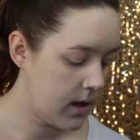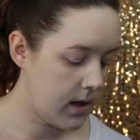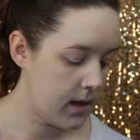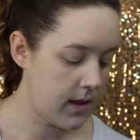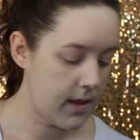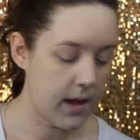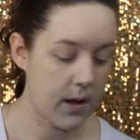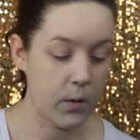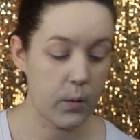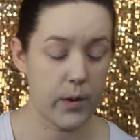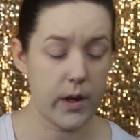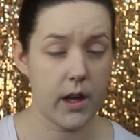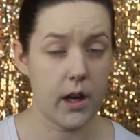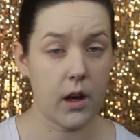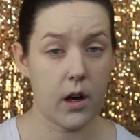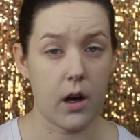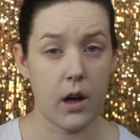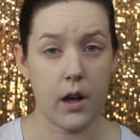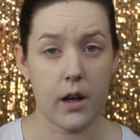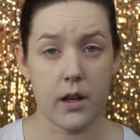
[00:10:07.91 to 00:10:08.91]
that we
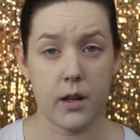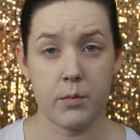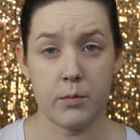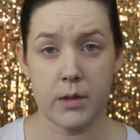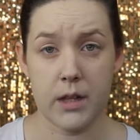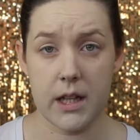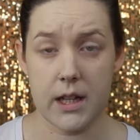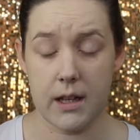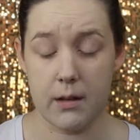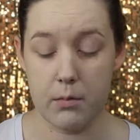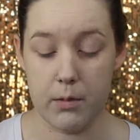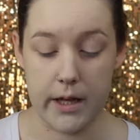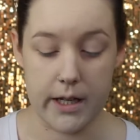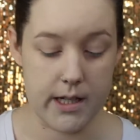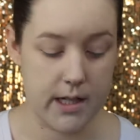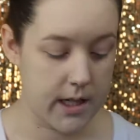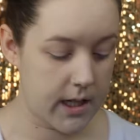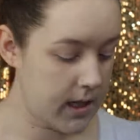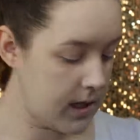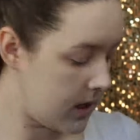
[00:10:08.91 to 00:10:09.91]
are completely
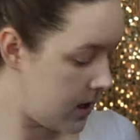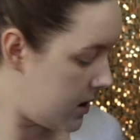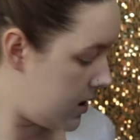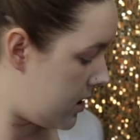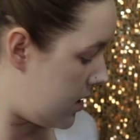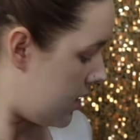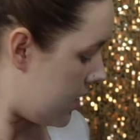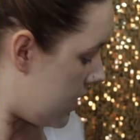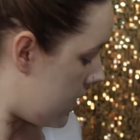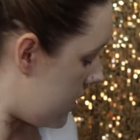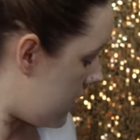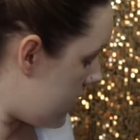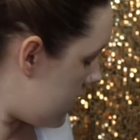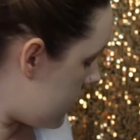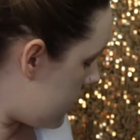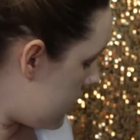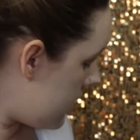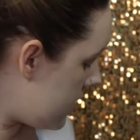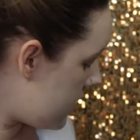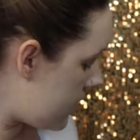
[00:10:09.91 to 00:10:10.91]
blended,
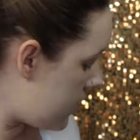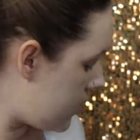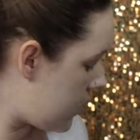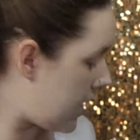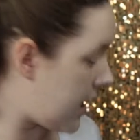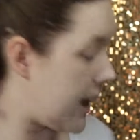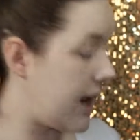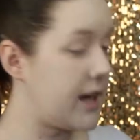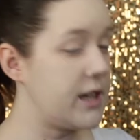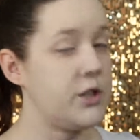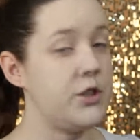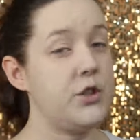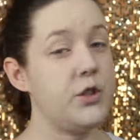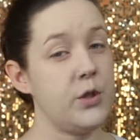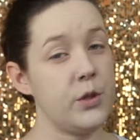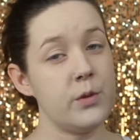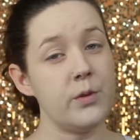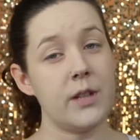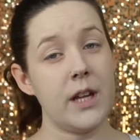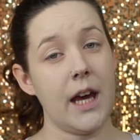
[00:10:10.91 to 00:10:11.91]
I
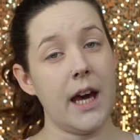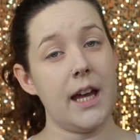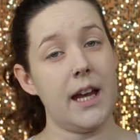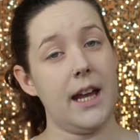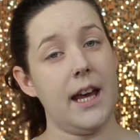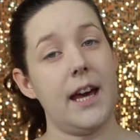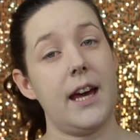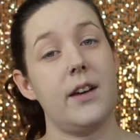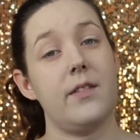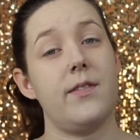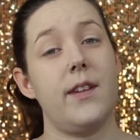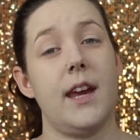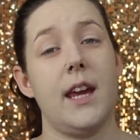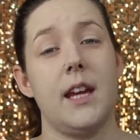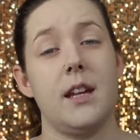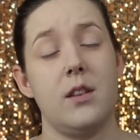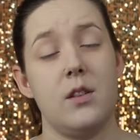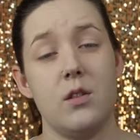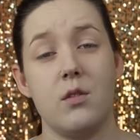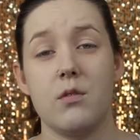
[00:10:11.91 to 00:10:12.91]
do not have
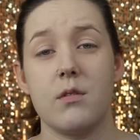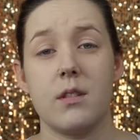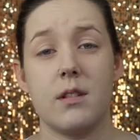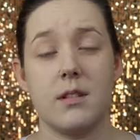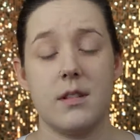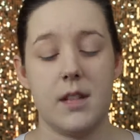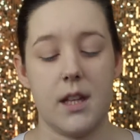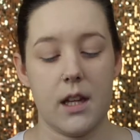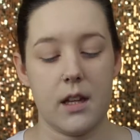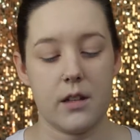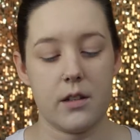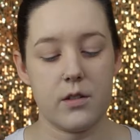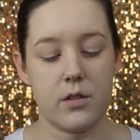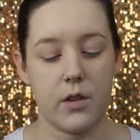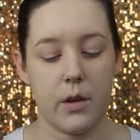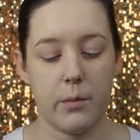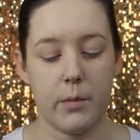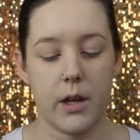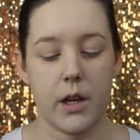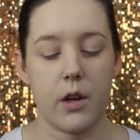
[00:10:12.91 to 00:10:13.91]
a new concealer,
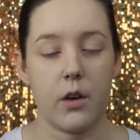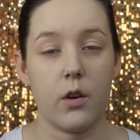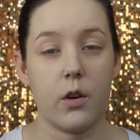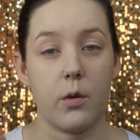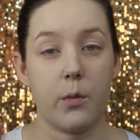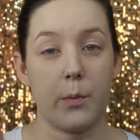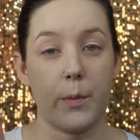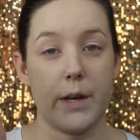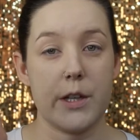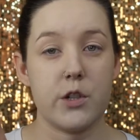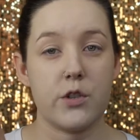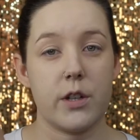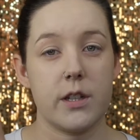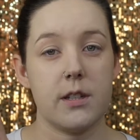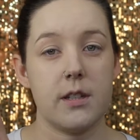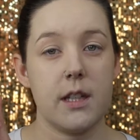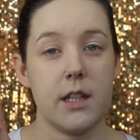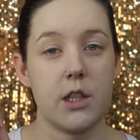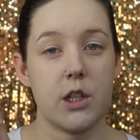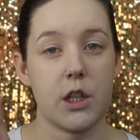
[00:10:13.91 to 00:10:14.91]
so I'm going to go with my
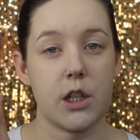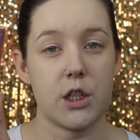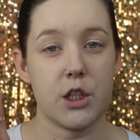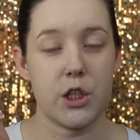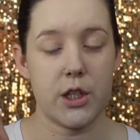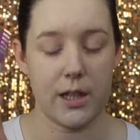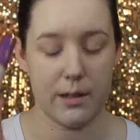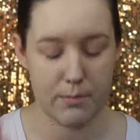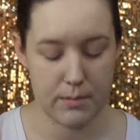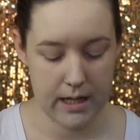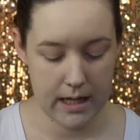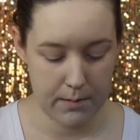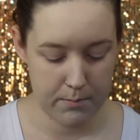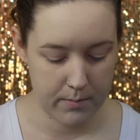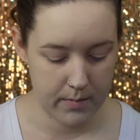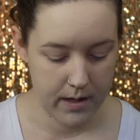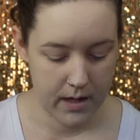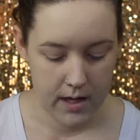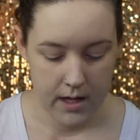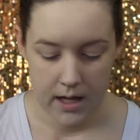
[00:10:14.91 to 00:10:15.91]
trusty Tarte Shape
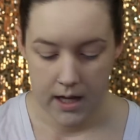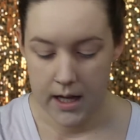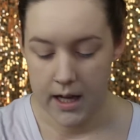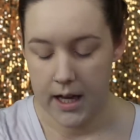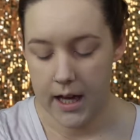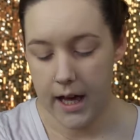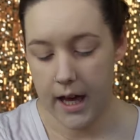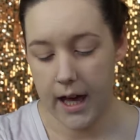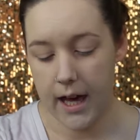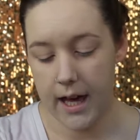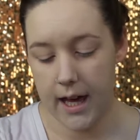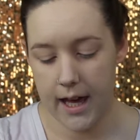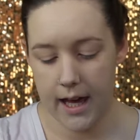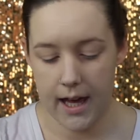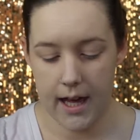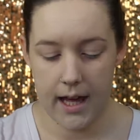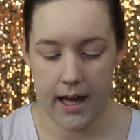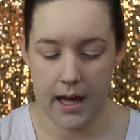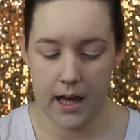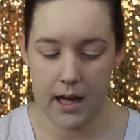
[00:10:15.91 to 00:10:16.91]
Tape.
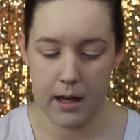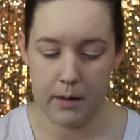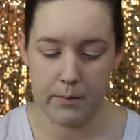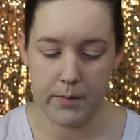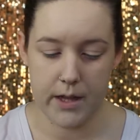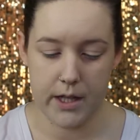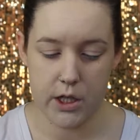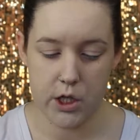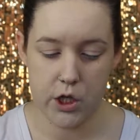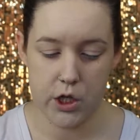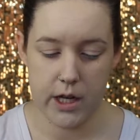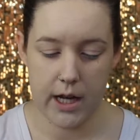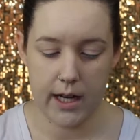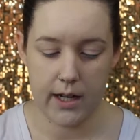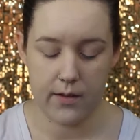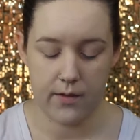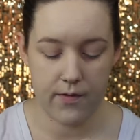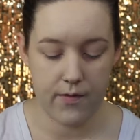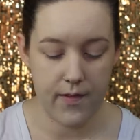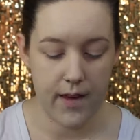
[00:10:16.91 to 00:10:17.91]
I am the
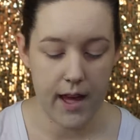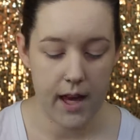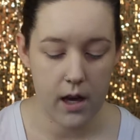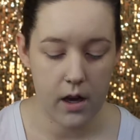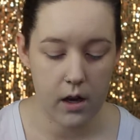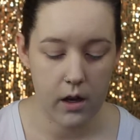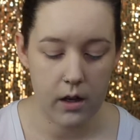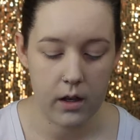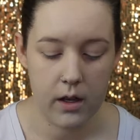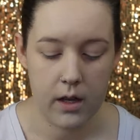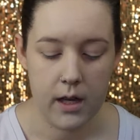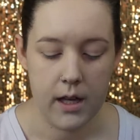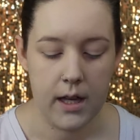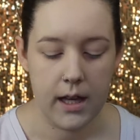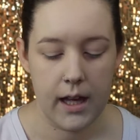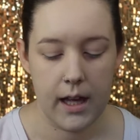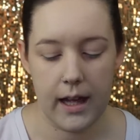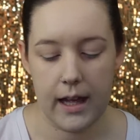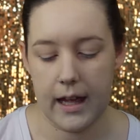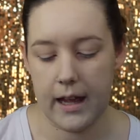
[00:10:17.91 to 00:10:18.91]
shade Fair,
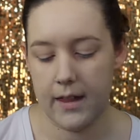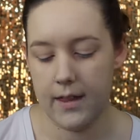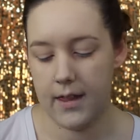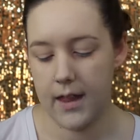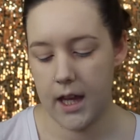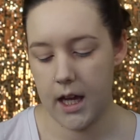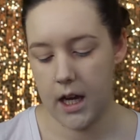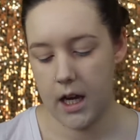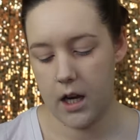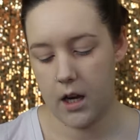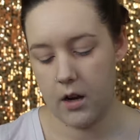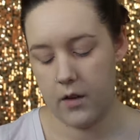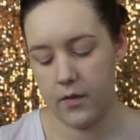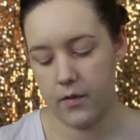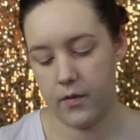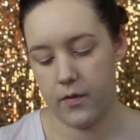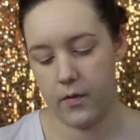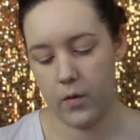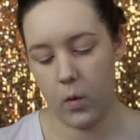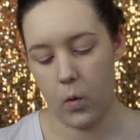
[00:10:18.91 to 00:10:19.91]
and then
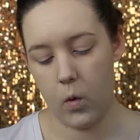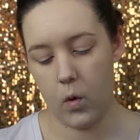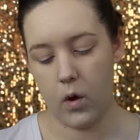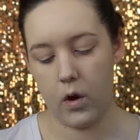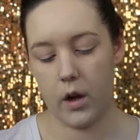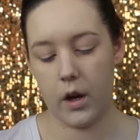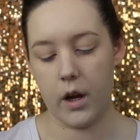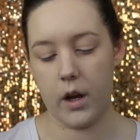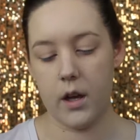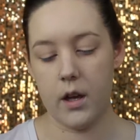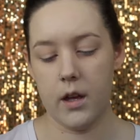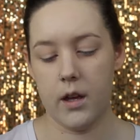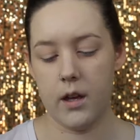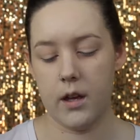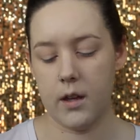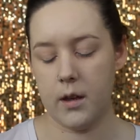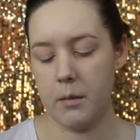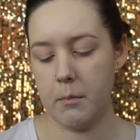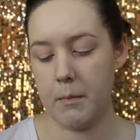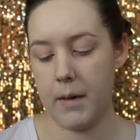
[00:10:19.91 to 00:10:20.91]
for
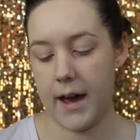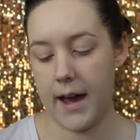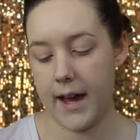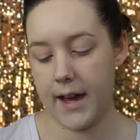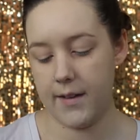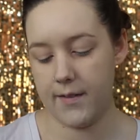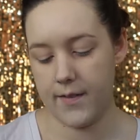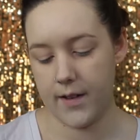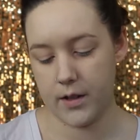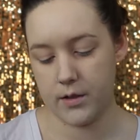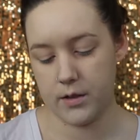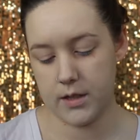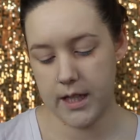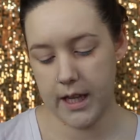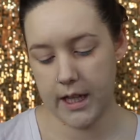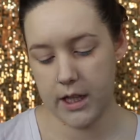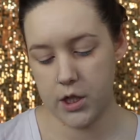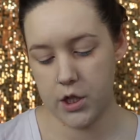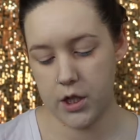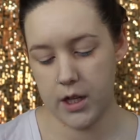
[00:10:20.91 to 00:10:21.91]
my
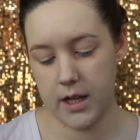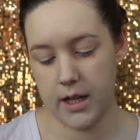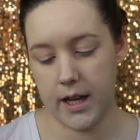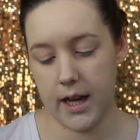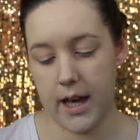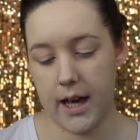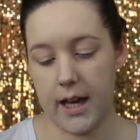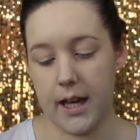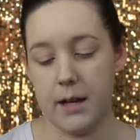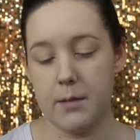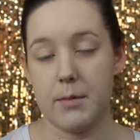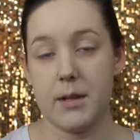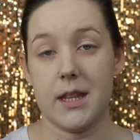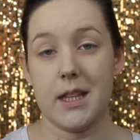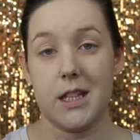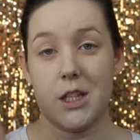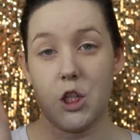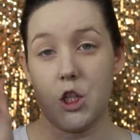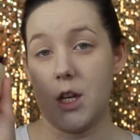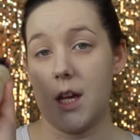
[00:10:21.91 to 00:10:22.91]
foundation, I am
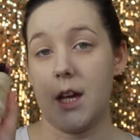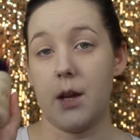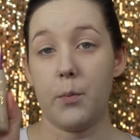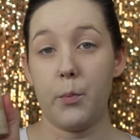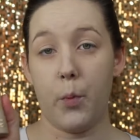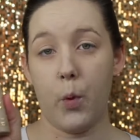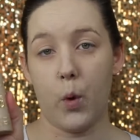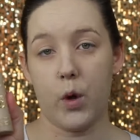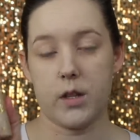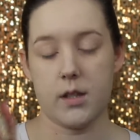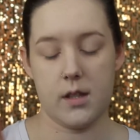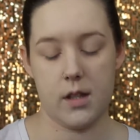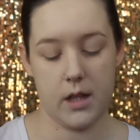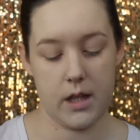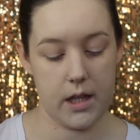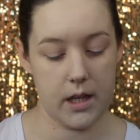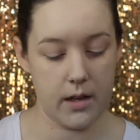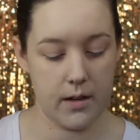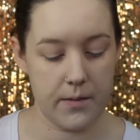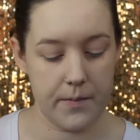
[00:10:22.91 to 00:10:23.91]
in the shade
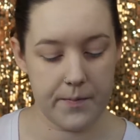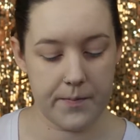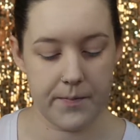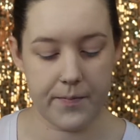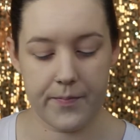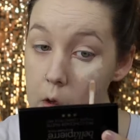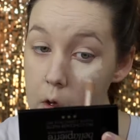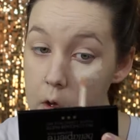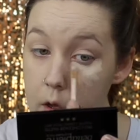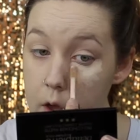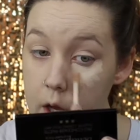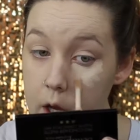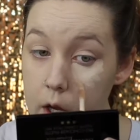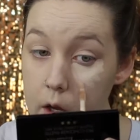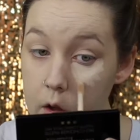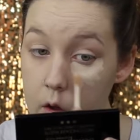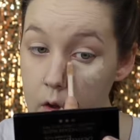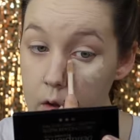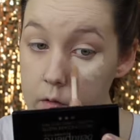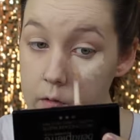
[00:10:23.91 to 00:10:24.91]
Porcelain.
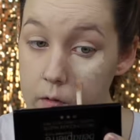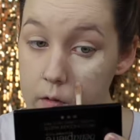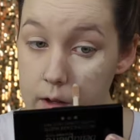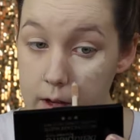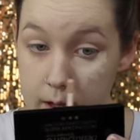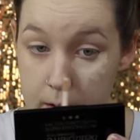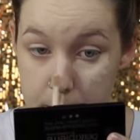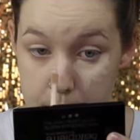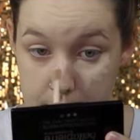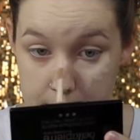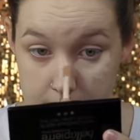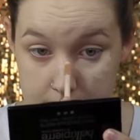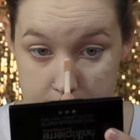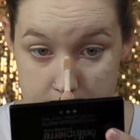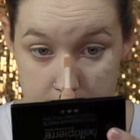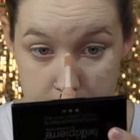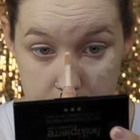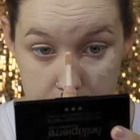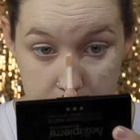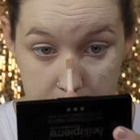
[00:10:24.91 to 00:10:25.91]
And hopefully,
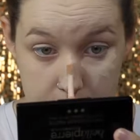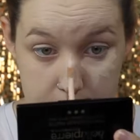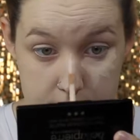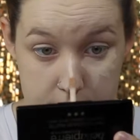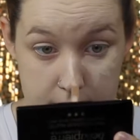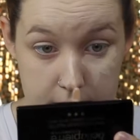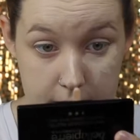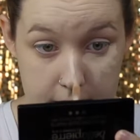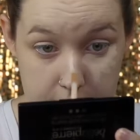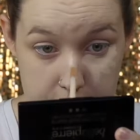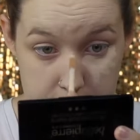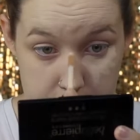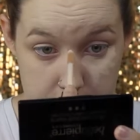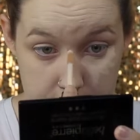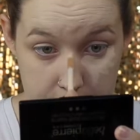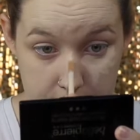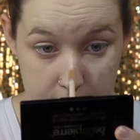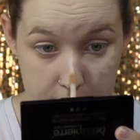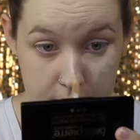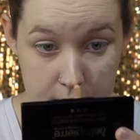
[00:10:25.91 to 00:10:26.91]
because the
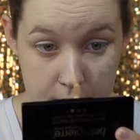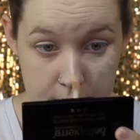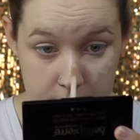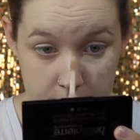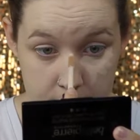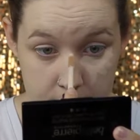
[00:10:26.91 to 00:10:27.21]
foundation